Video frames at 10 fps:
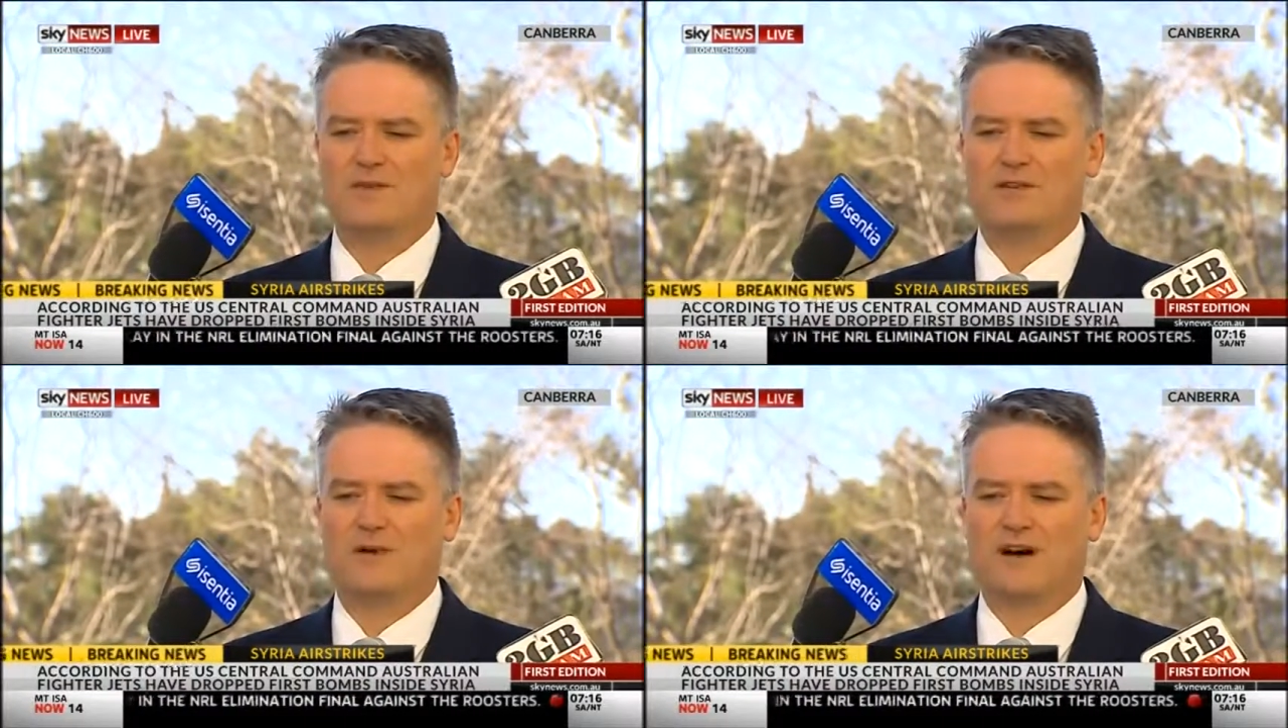
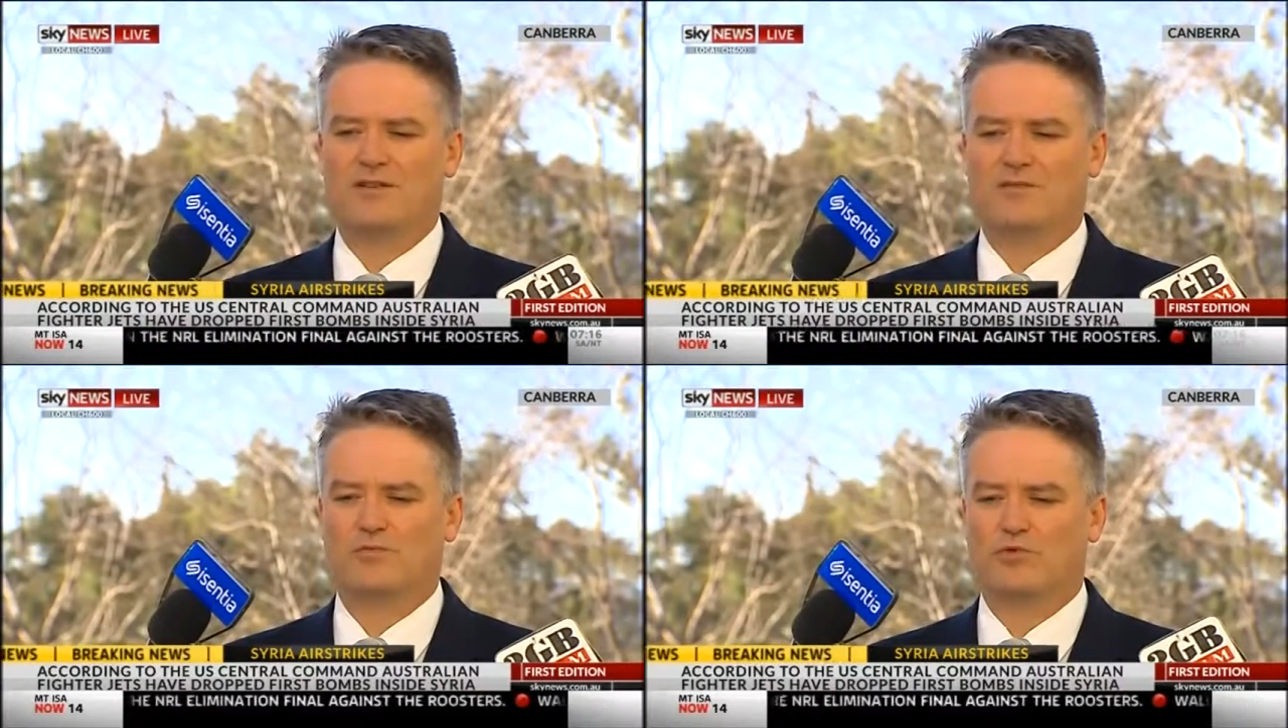It's part
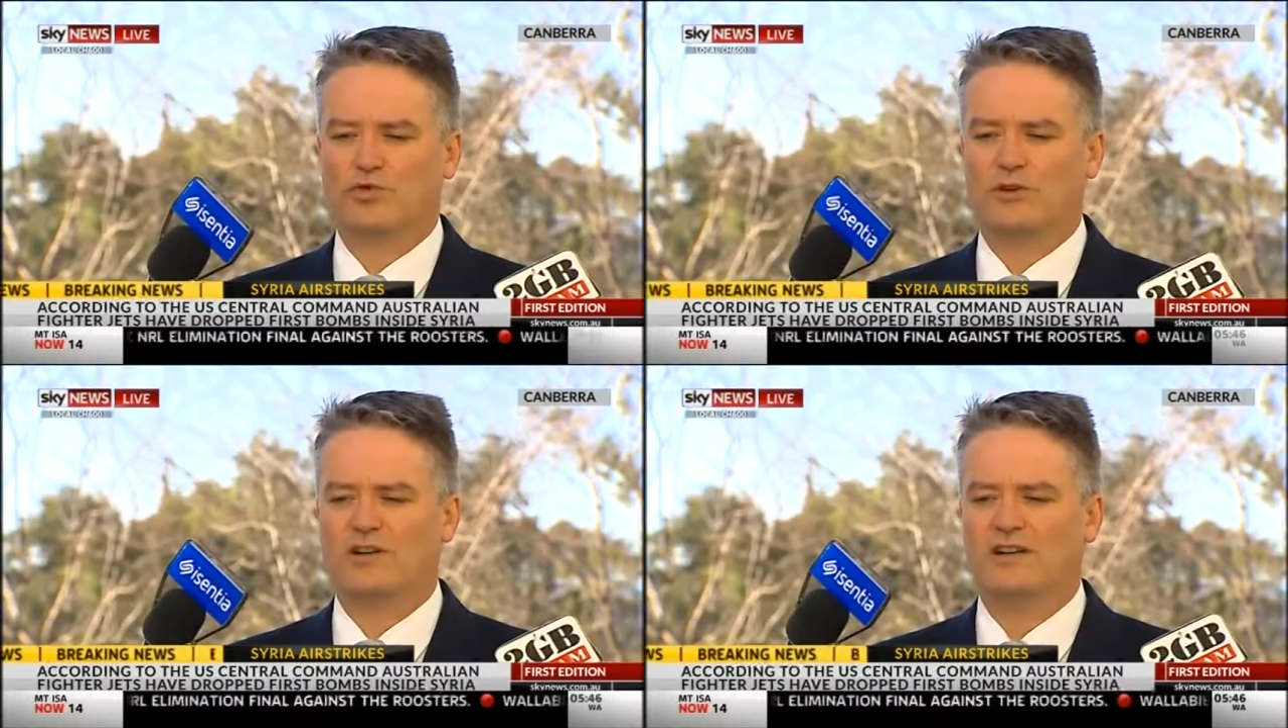of a
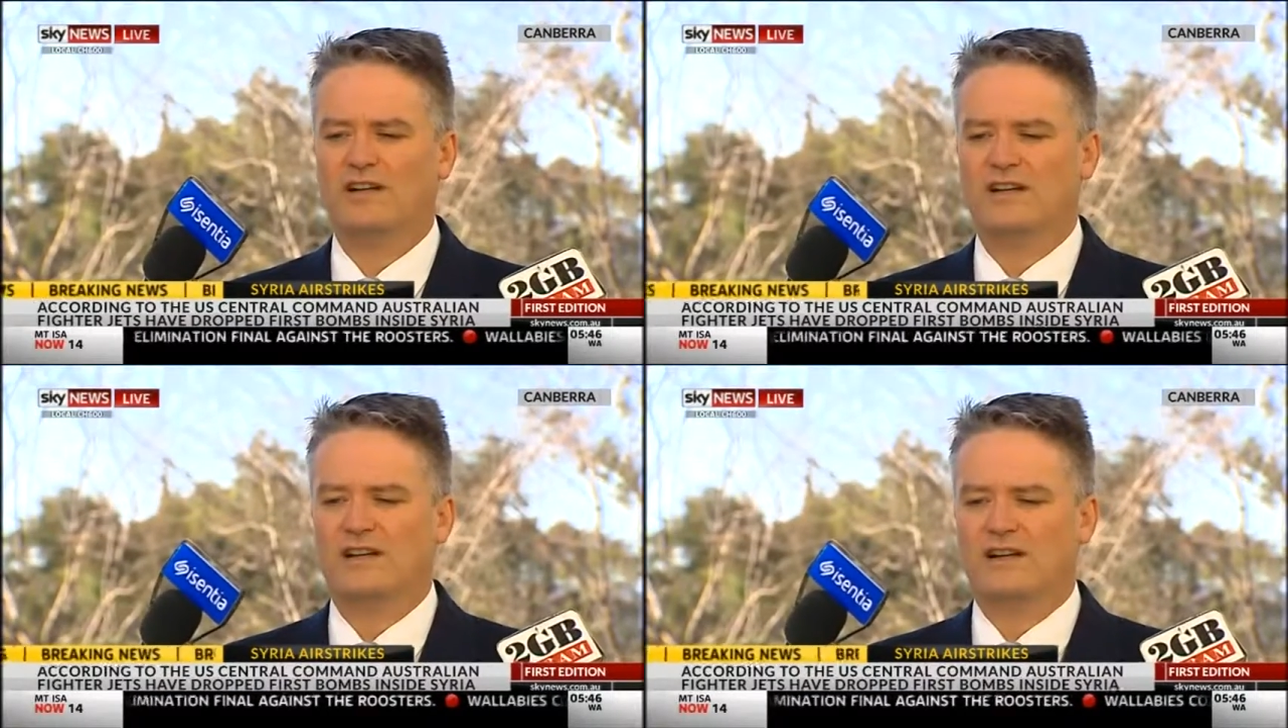broader
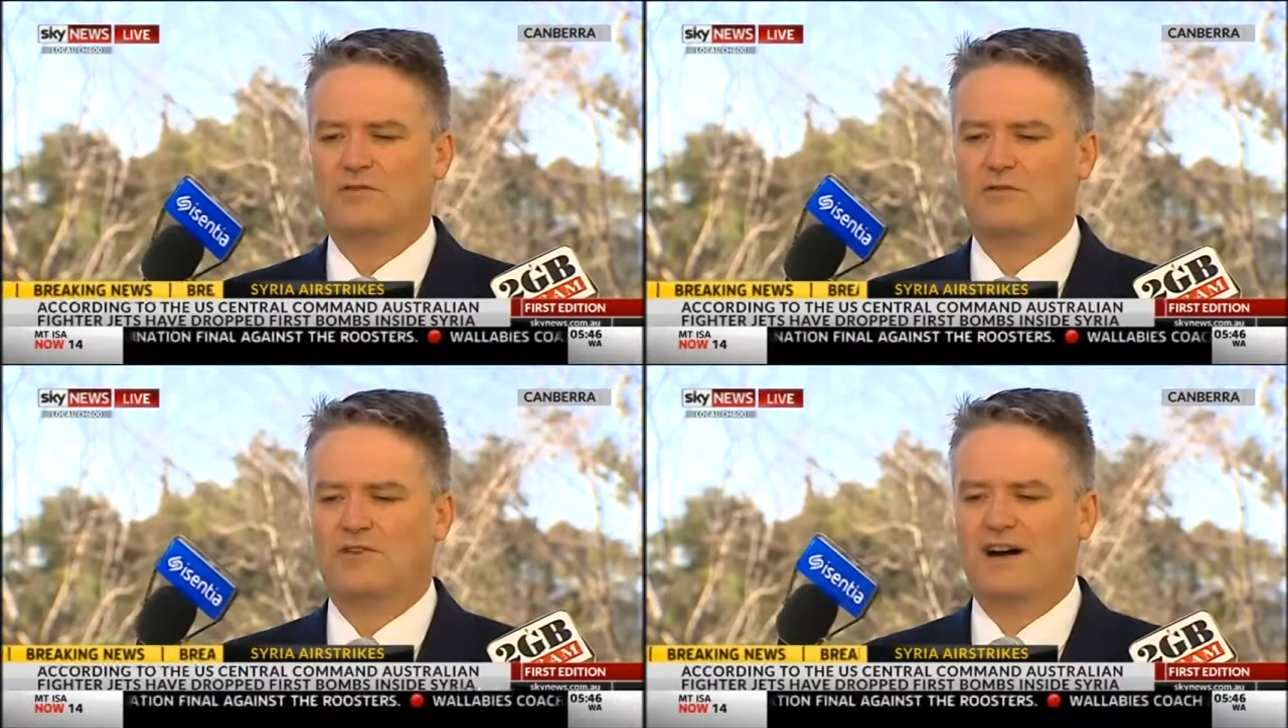uh,
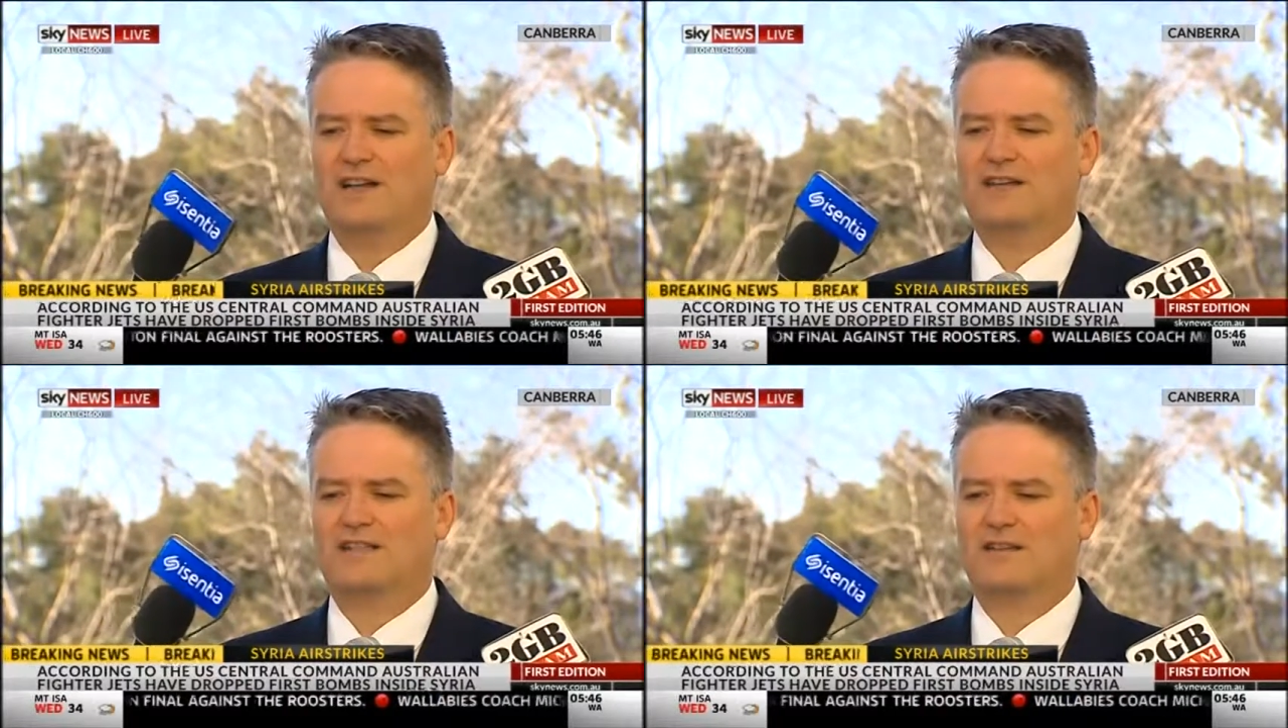
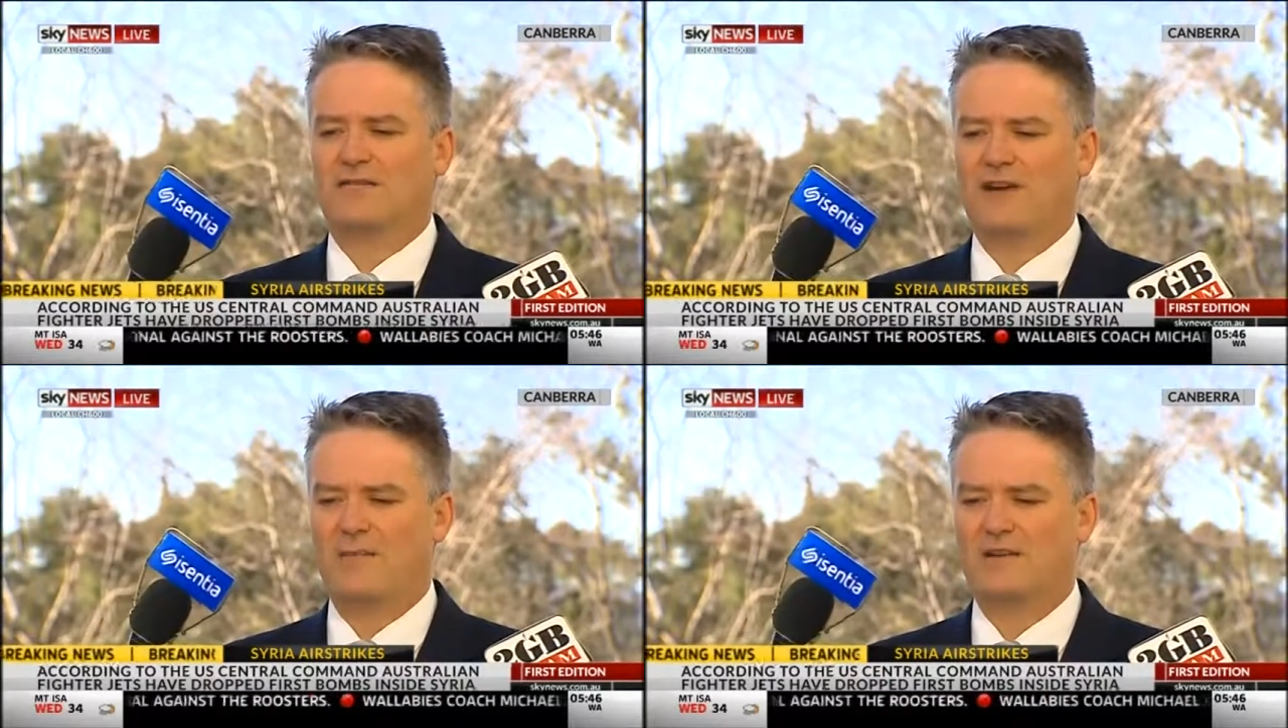revised uh,
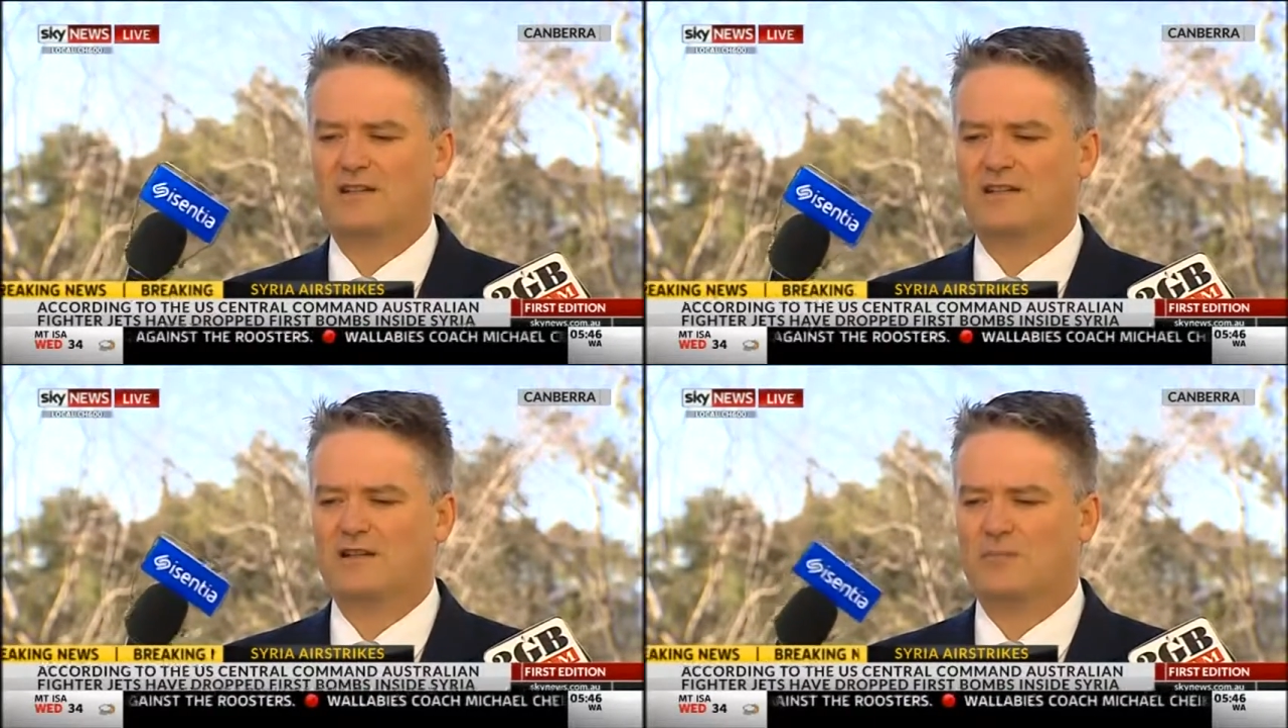
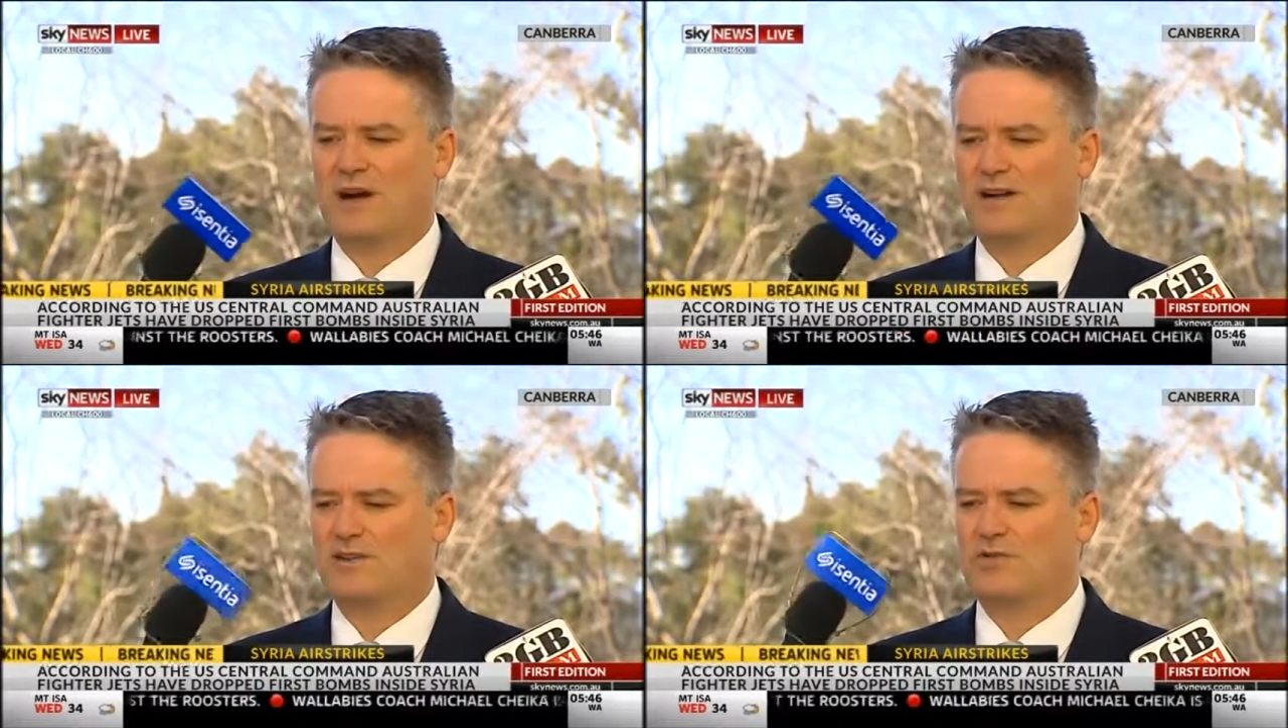families uh,
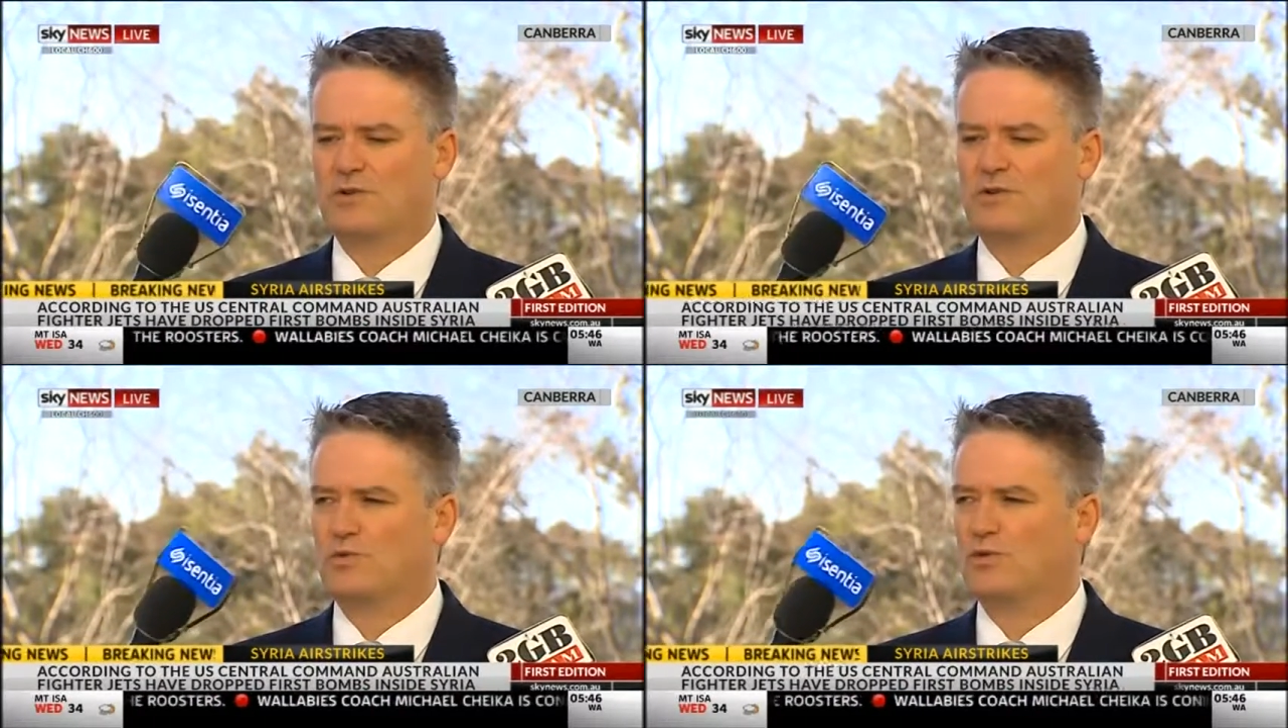package
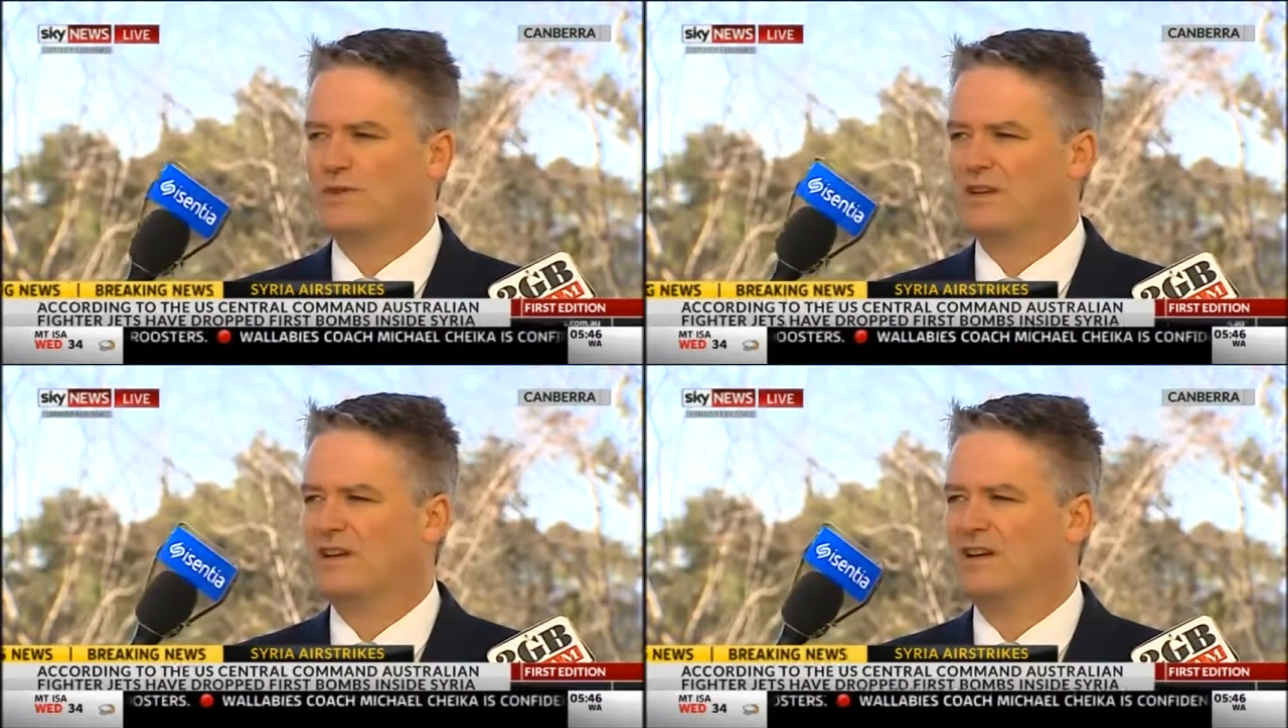which will
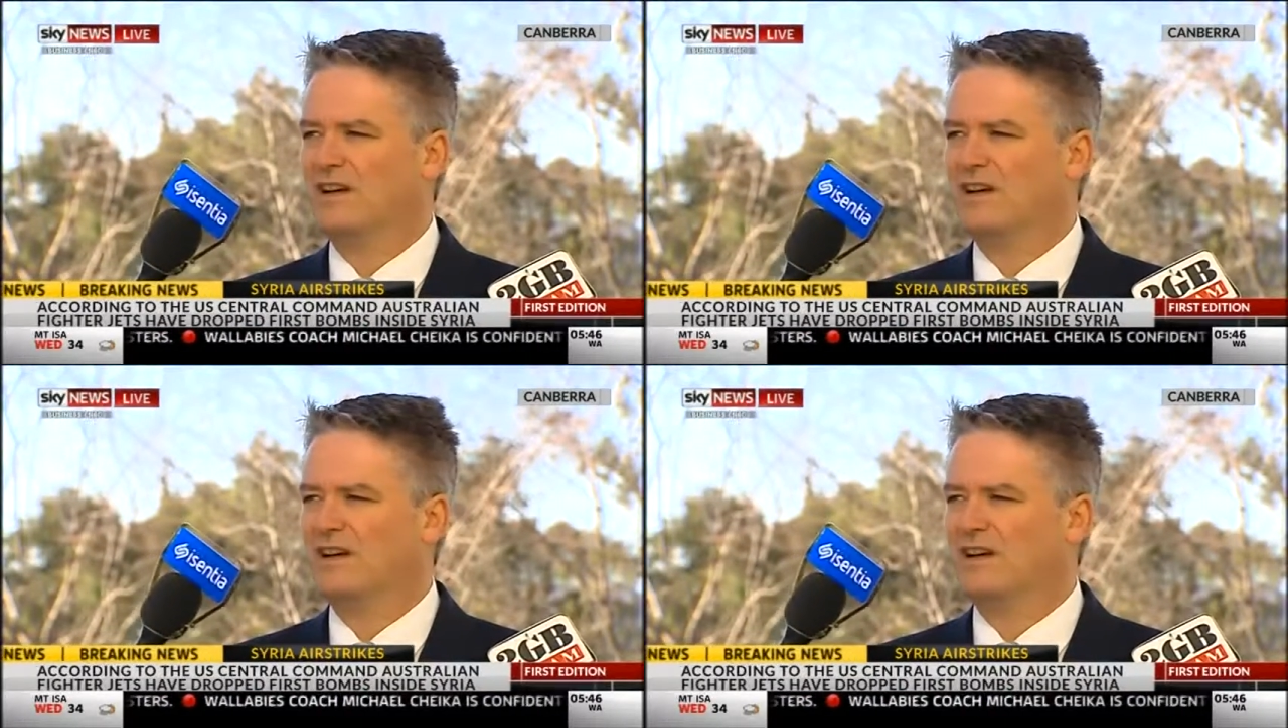be